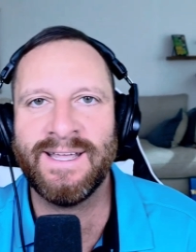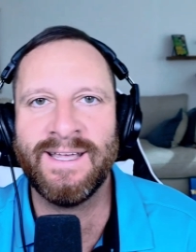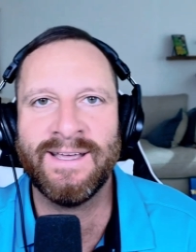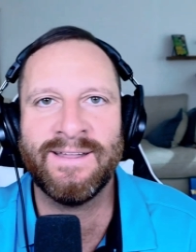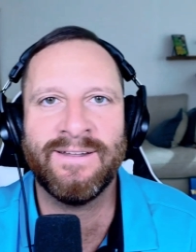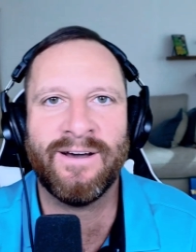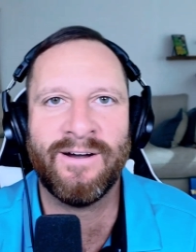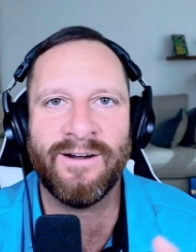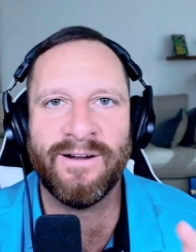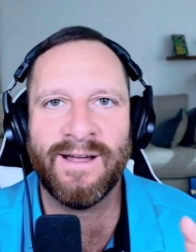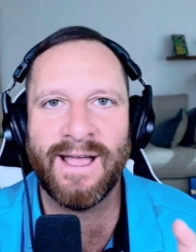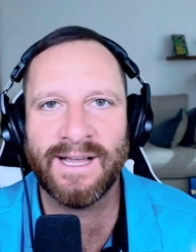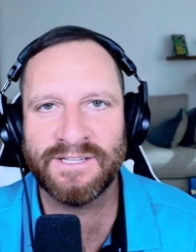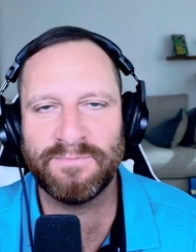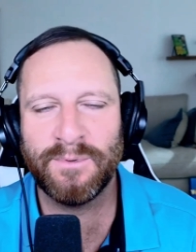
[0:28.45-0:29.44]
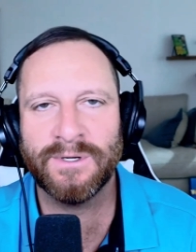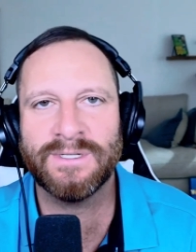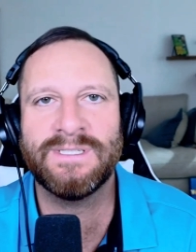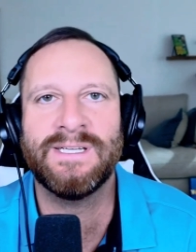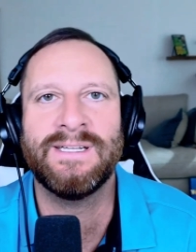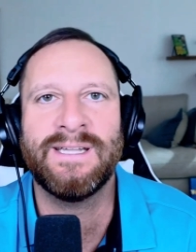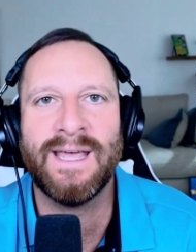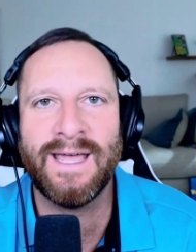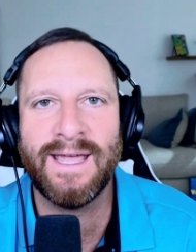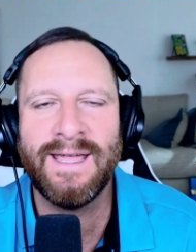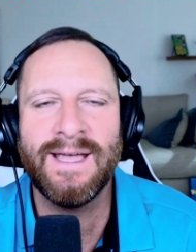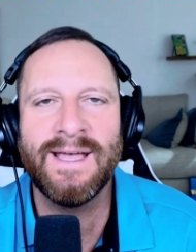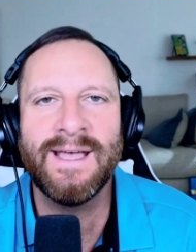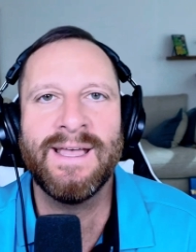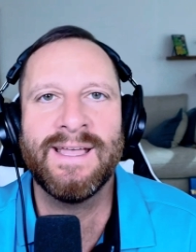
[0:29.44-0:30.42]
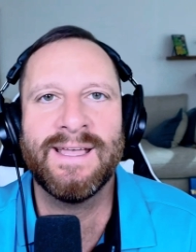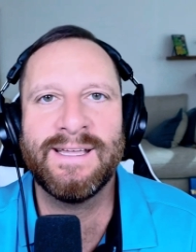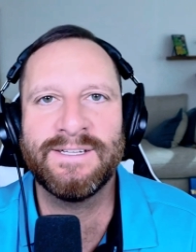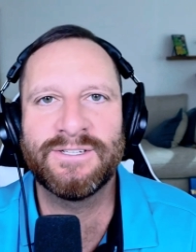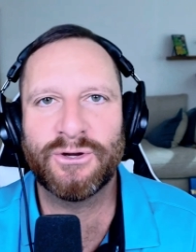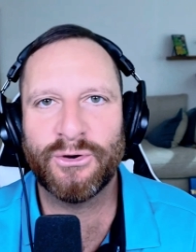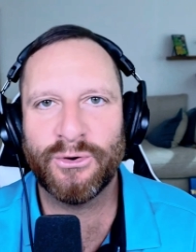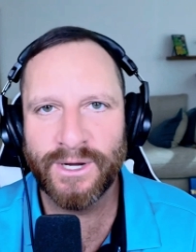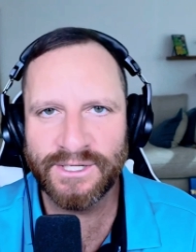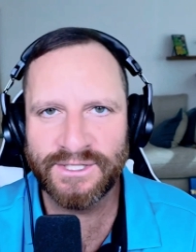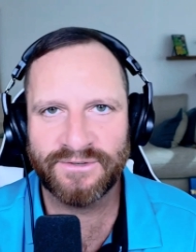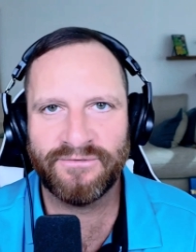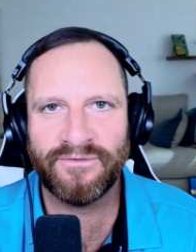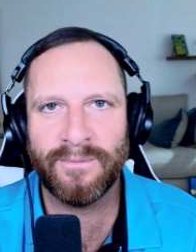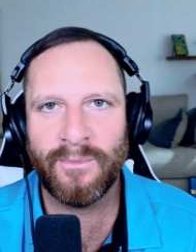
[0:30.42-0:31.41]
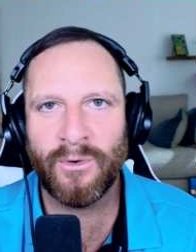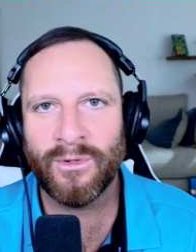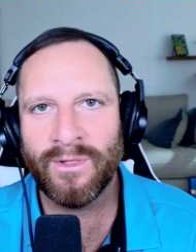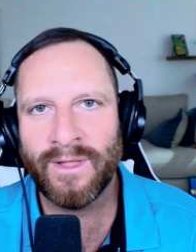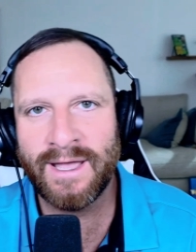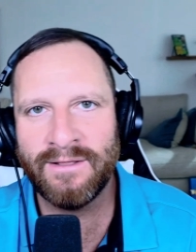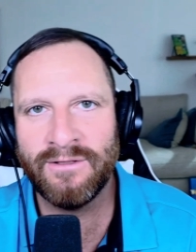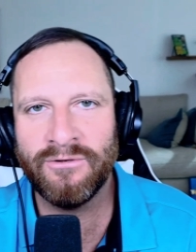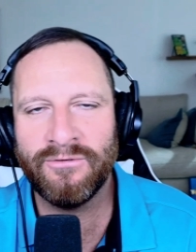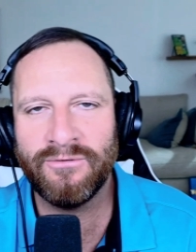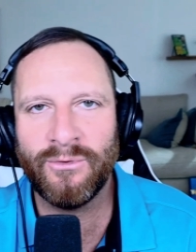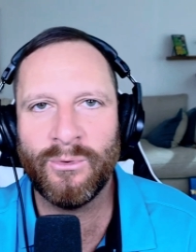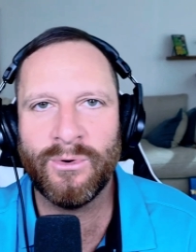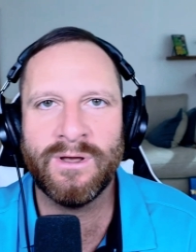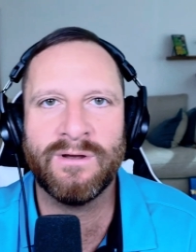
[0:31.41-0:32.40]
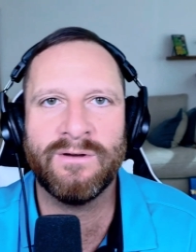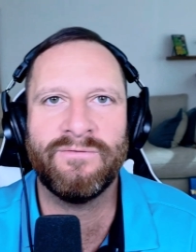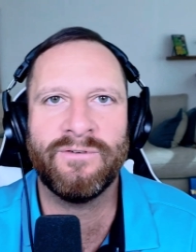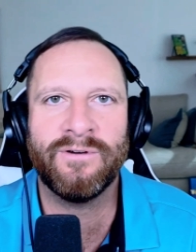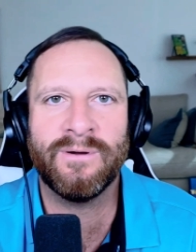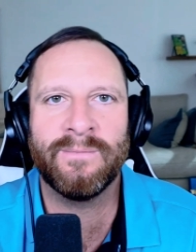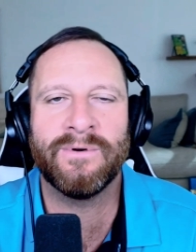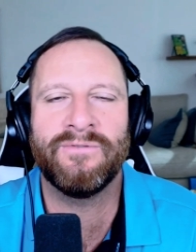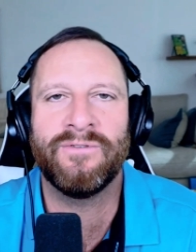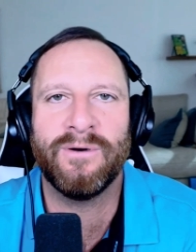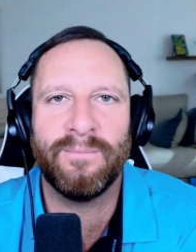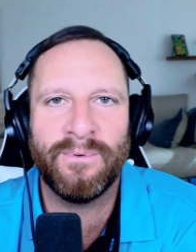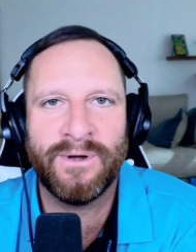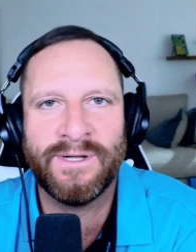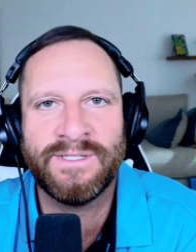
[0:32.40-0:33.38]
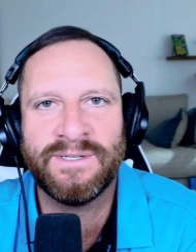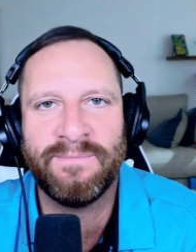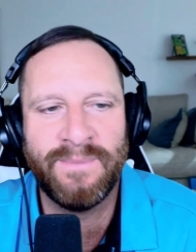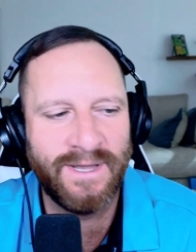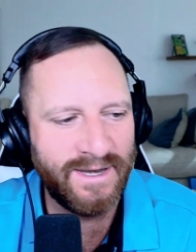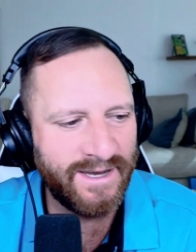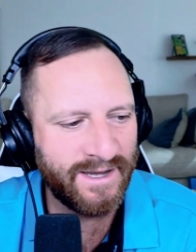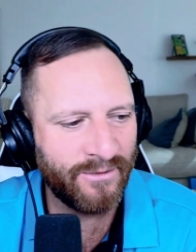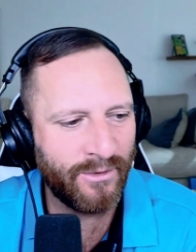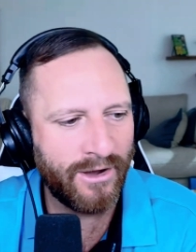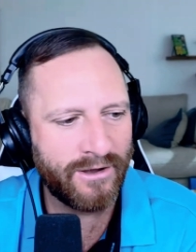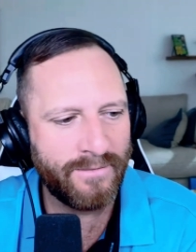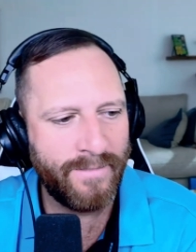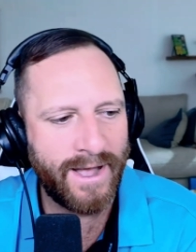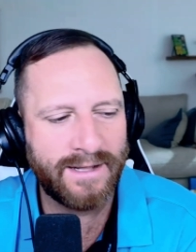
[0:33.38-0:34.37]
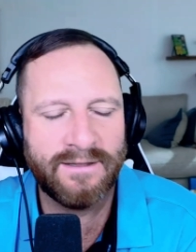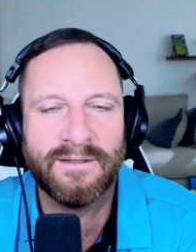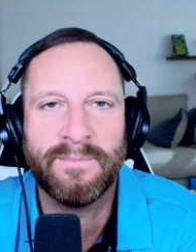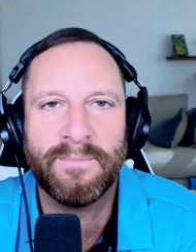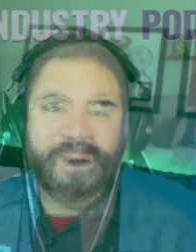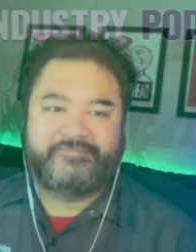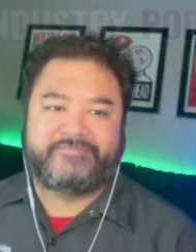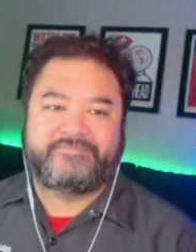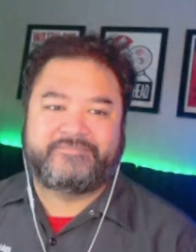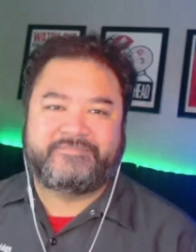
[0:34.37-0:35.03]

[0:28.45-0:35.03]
And our expert today is Chris from Orlando, Florida, from Footbridge Media. Welcome back to the program,